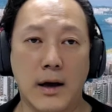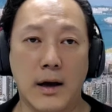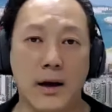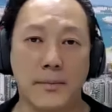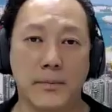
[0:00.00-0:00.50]

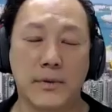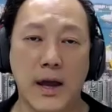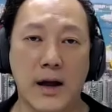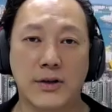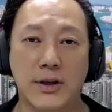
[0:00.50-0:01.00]
um,
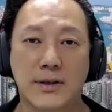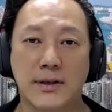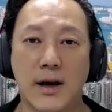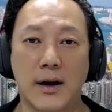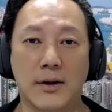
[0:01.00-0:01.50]
there are
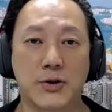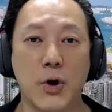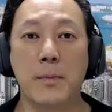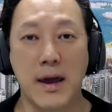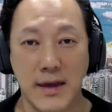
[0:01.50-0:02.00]
just uh,
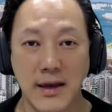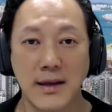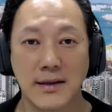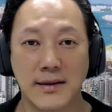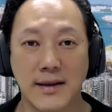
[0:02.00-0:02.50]
so many
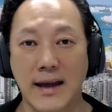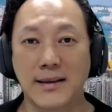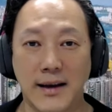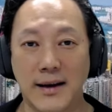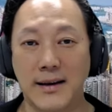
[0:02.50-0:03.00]
that
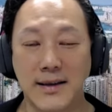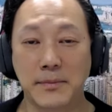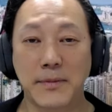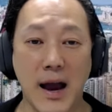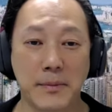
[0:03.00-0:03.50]
uh,
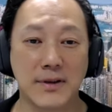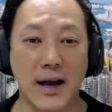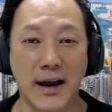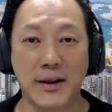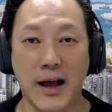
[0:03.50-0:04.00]
sometimes
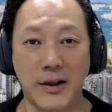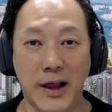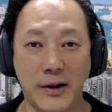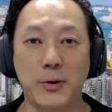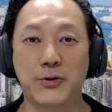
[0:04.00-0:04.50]
I, I,
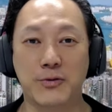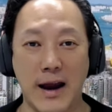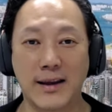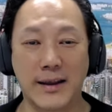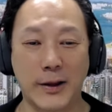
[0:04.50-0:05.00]
lose
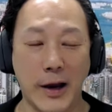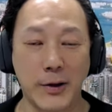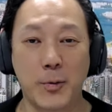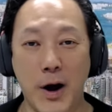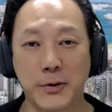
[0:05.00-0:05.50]
track, and I
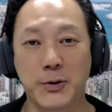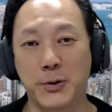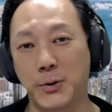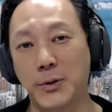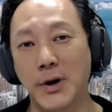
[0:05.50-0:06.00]
don't want
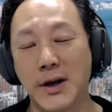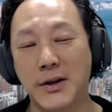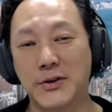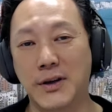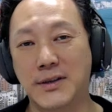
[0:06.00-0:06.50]
to
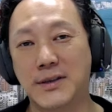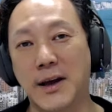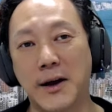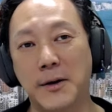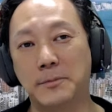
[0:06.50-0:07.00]
just
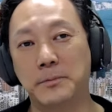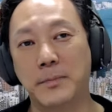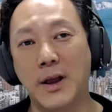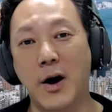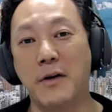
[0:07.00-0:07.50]
um,
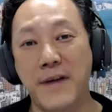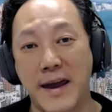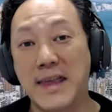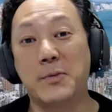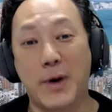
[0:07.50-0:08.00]

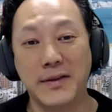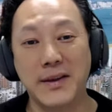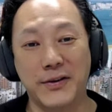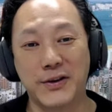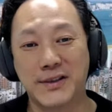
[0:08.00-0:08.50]
offend anyone
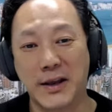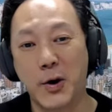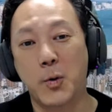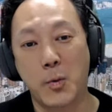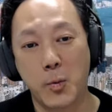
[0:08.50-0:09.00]
if I just
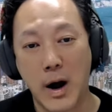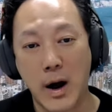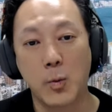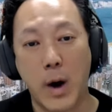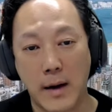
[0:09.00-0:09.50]
single
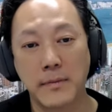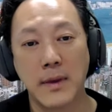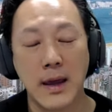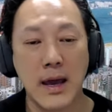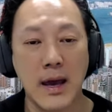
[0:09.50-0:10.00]
out one.
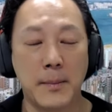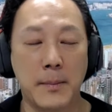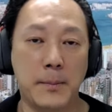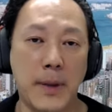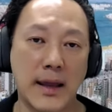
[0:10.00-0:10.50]
Hmm.
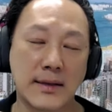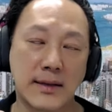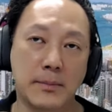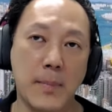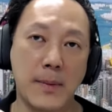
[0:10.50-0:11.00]
But I
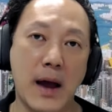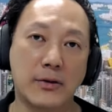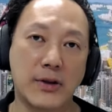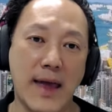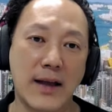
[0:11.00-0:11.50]
guess maybe I
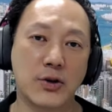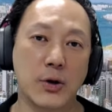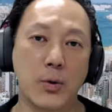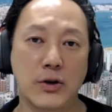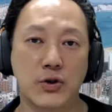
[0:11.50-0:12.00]
can ask you
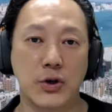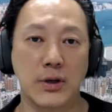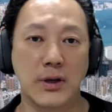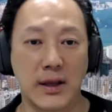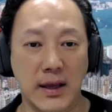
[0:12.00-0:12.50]
a
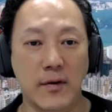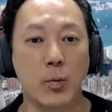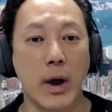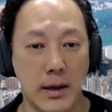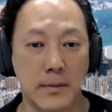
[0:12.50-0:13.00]
question in a
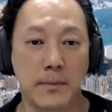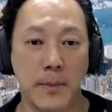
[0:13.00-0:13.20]
different way.